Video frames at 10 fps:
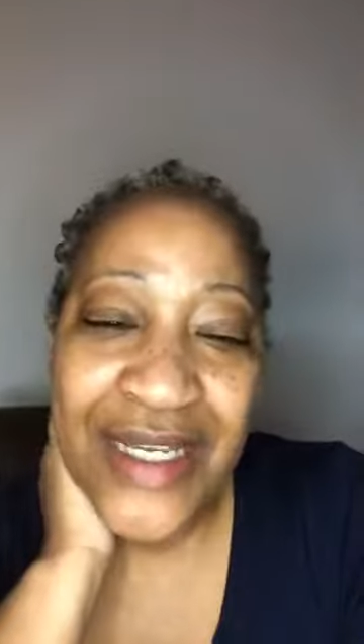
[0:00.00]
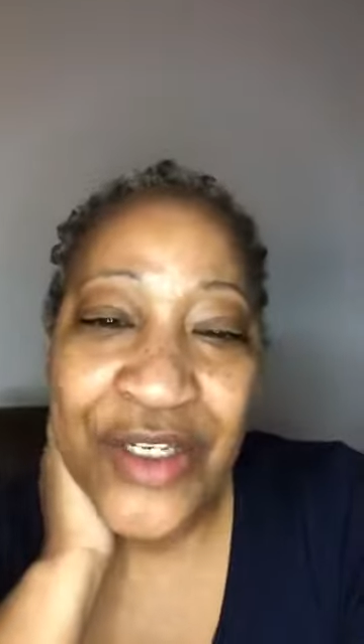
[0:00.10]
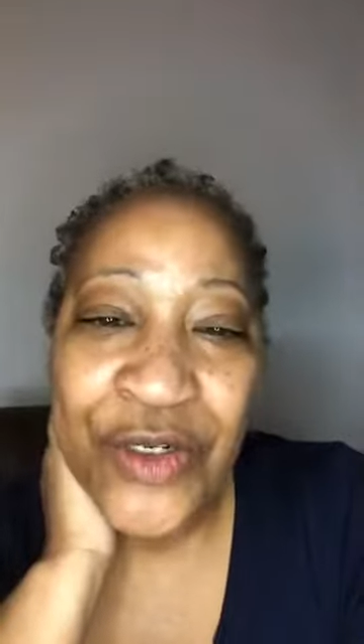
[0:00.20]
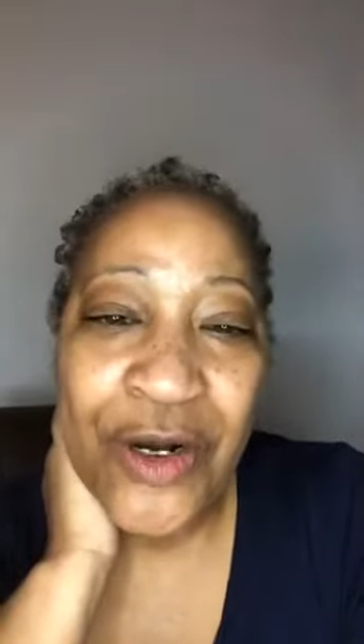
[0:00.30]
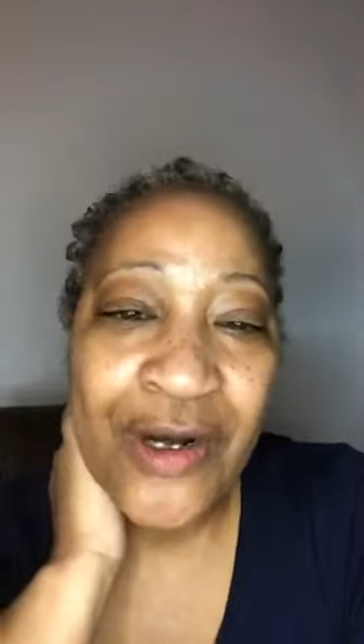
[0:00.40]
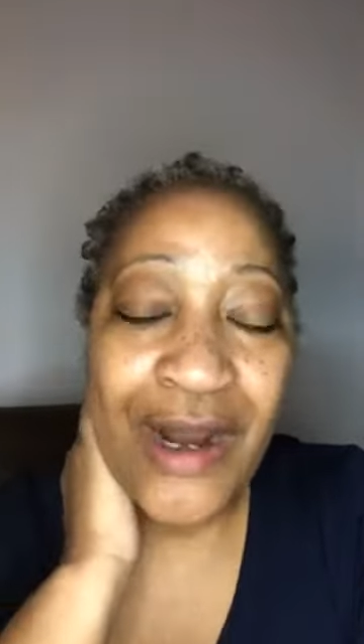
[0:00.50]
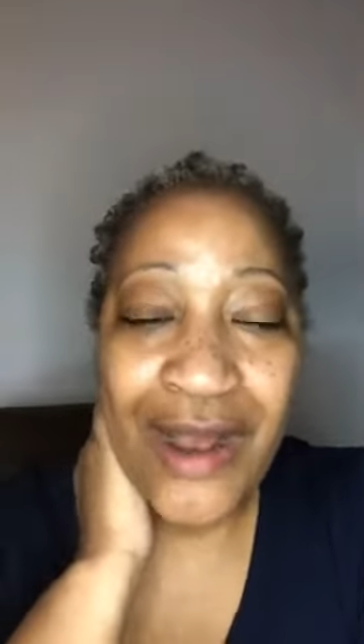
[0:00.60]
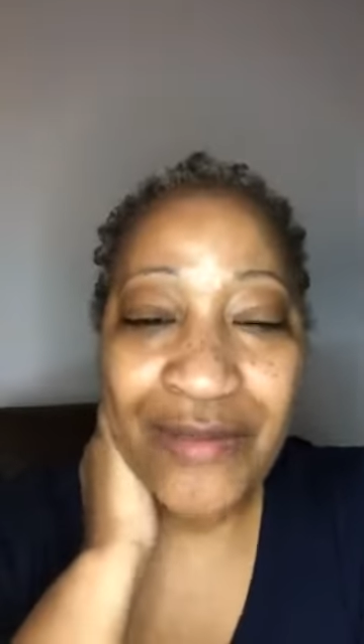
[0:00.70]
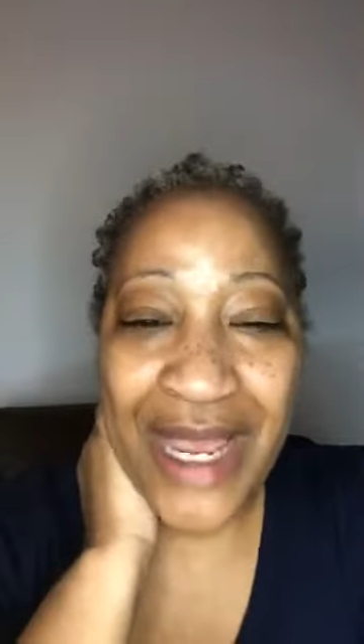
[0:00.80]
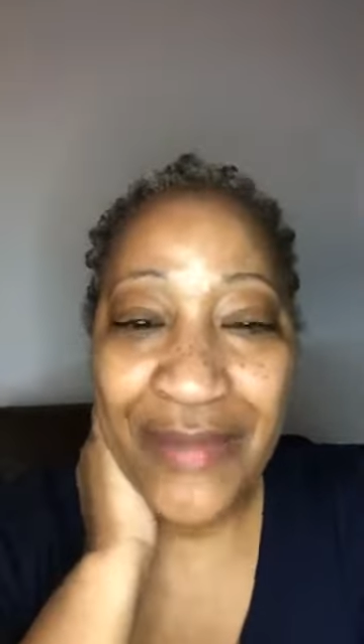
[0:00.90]
and you are
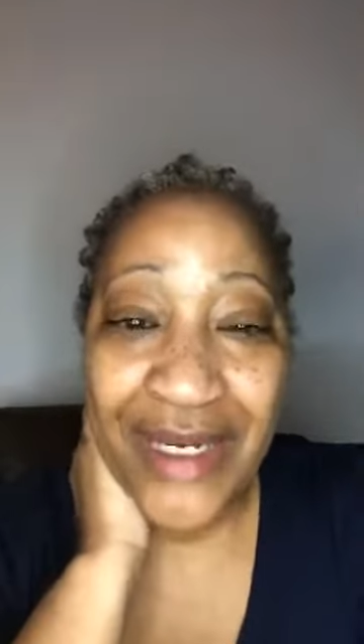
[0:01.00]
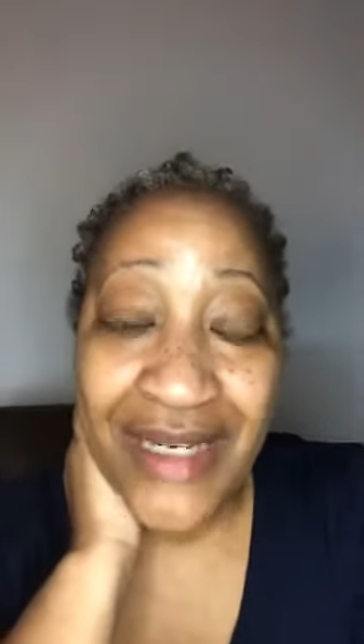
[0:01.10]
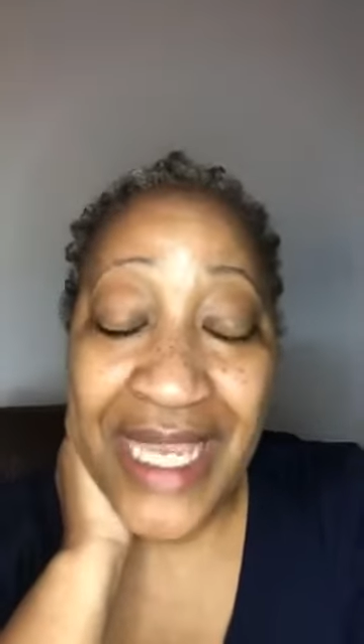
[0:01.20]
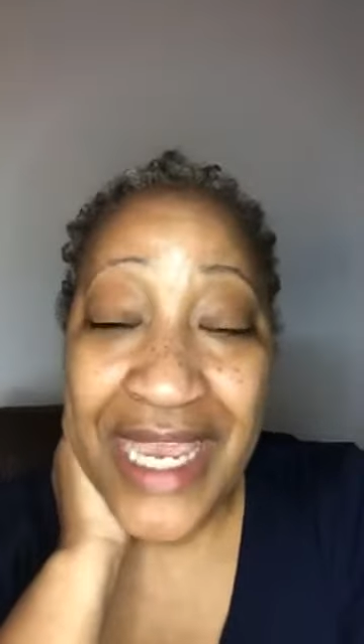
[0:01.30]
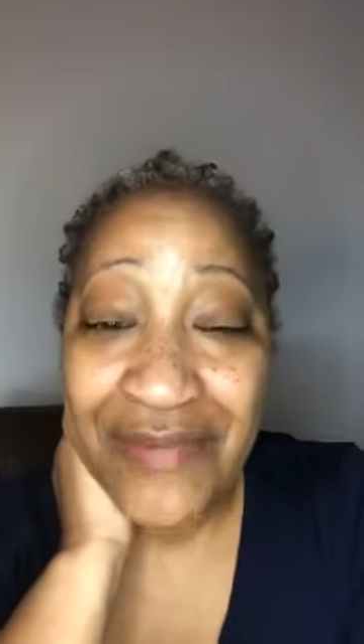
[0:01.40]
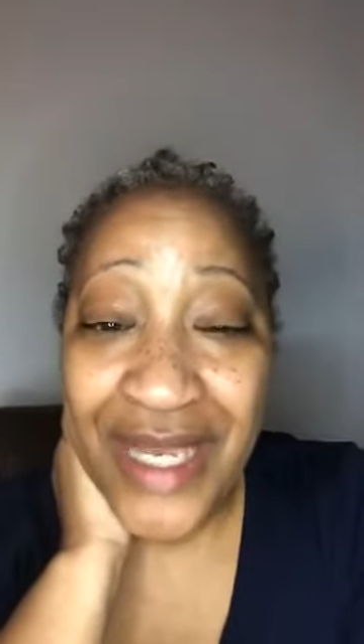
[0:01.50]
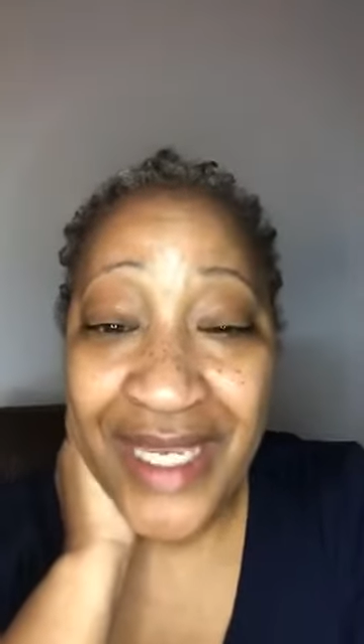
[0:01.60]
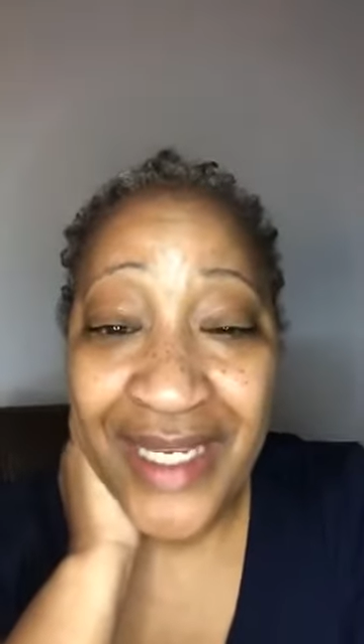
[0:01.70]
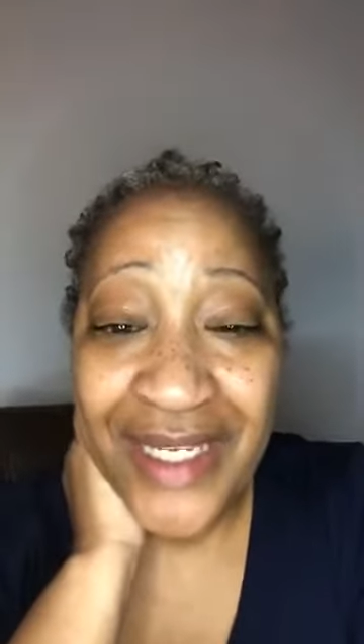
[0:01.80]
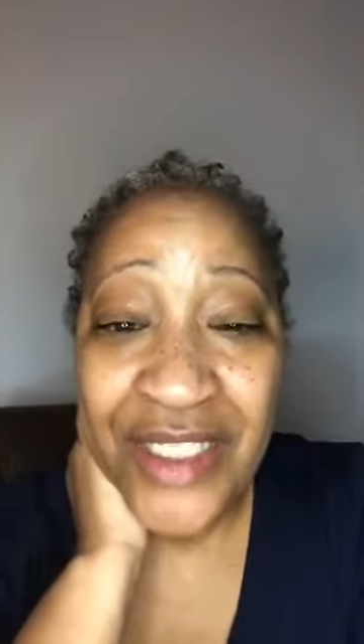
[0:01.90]
on my Mary Kay
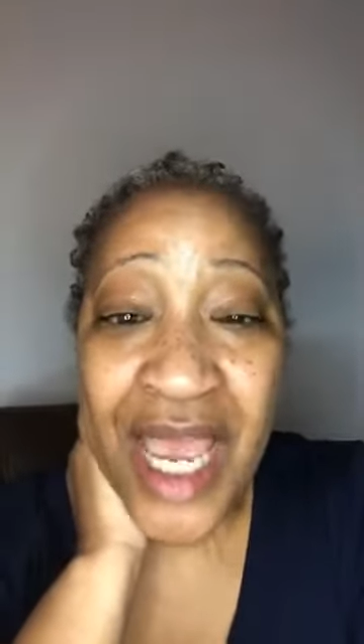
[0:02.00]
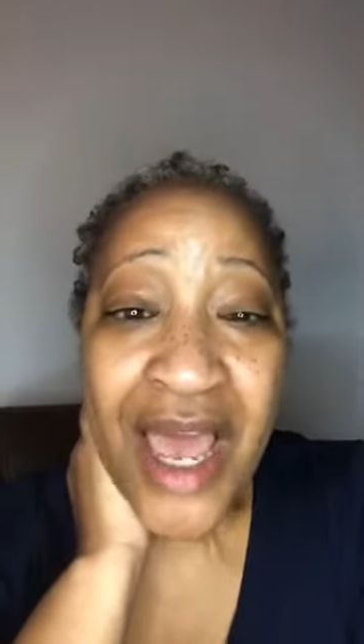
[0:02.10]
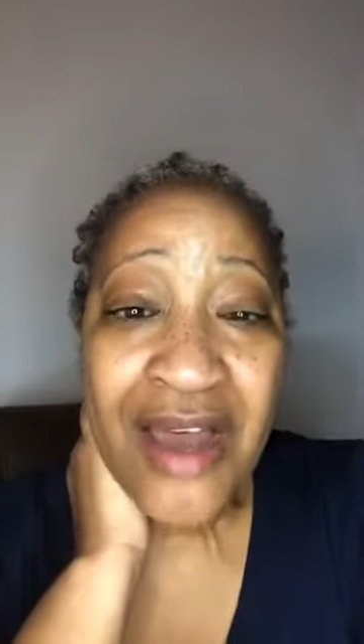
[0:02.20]
page,